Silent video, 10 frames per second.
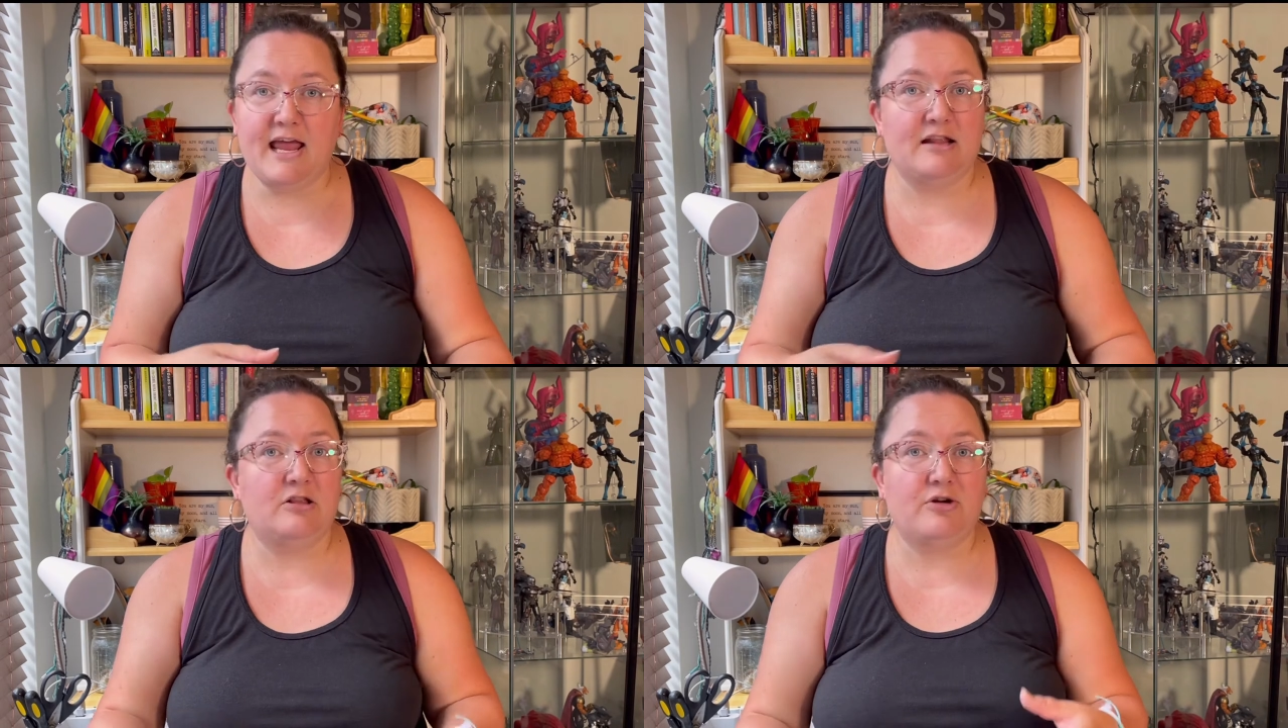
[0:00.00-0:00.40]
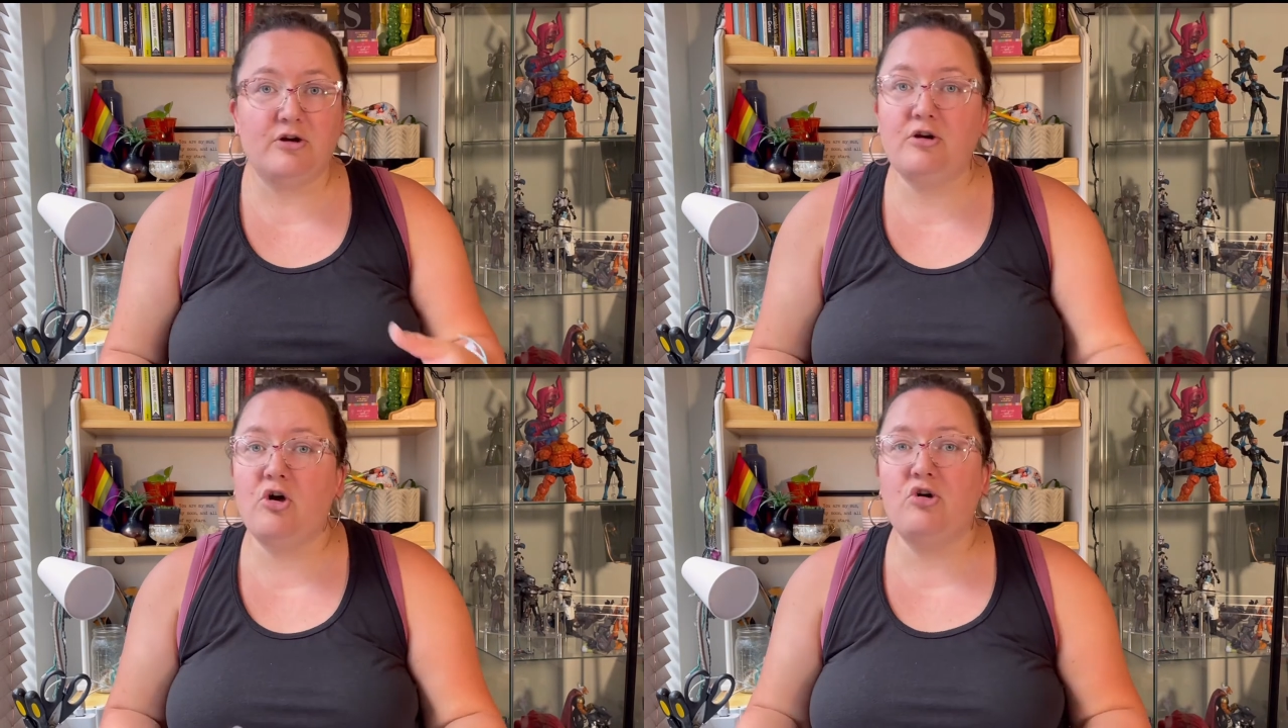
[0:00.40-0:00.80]
and
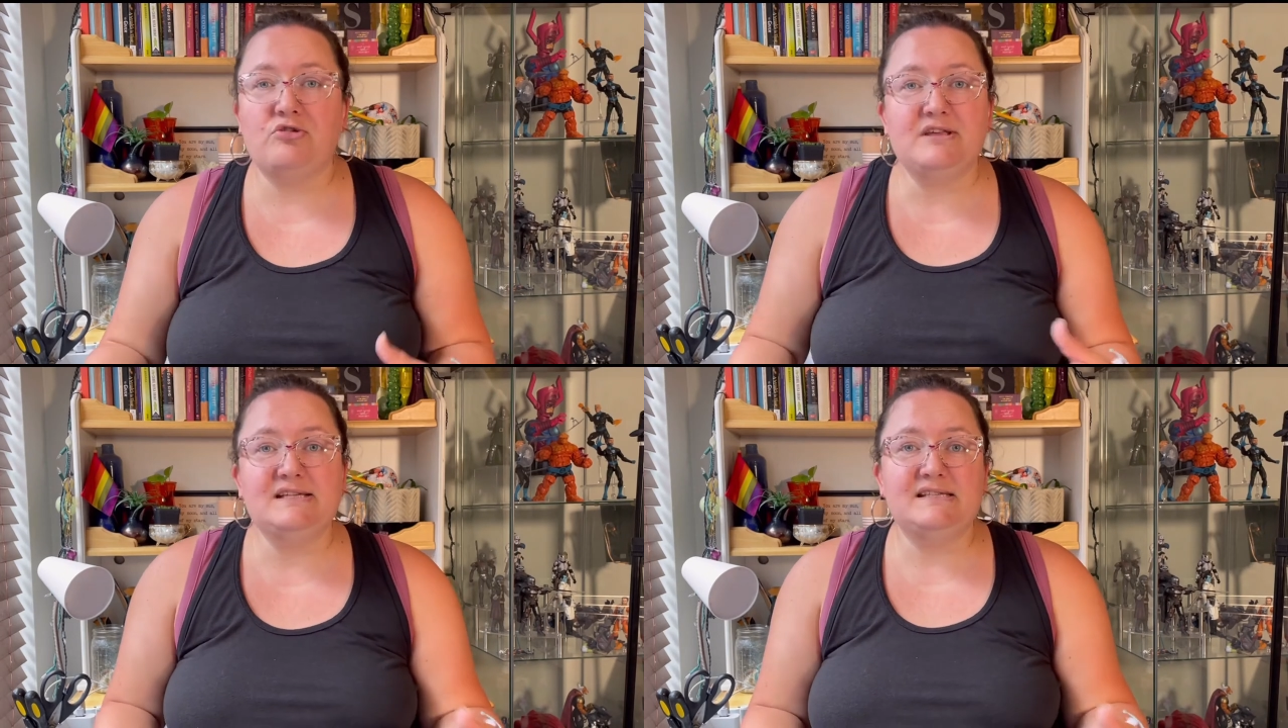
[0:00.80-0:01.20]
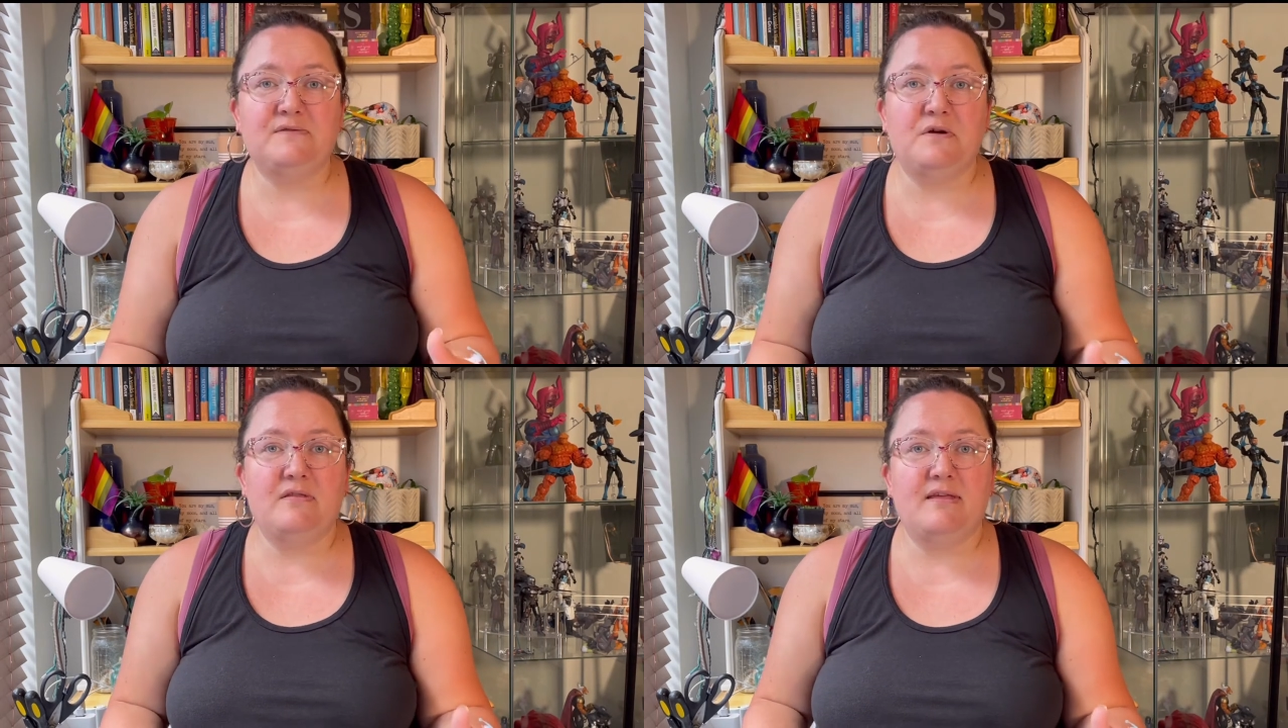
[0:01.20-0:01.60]
learn all these
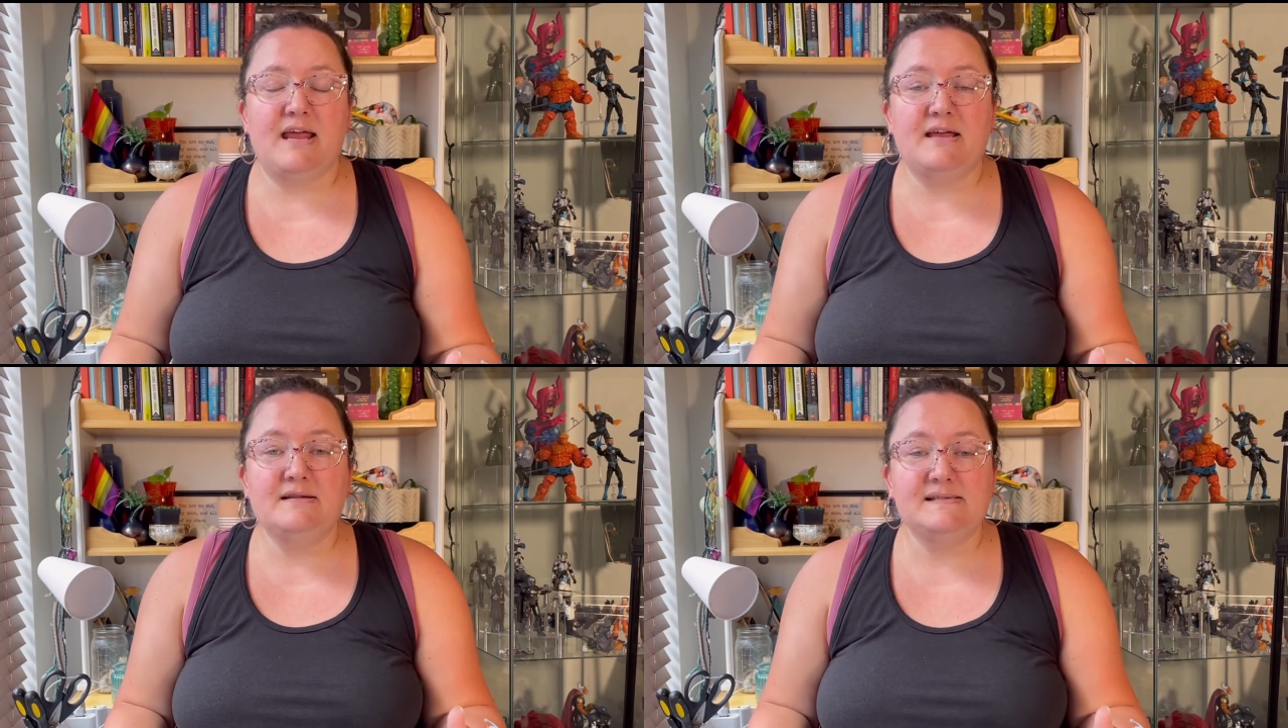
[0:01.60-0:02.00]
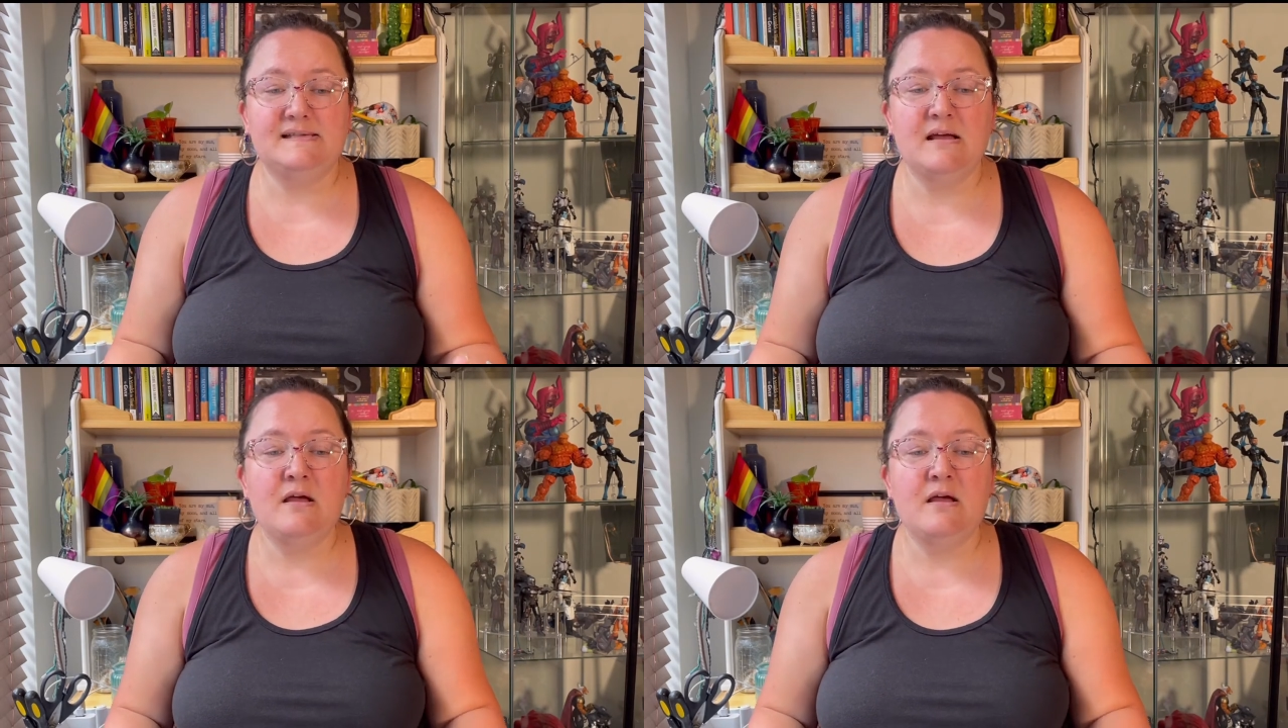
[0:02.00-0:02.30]
different things.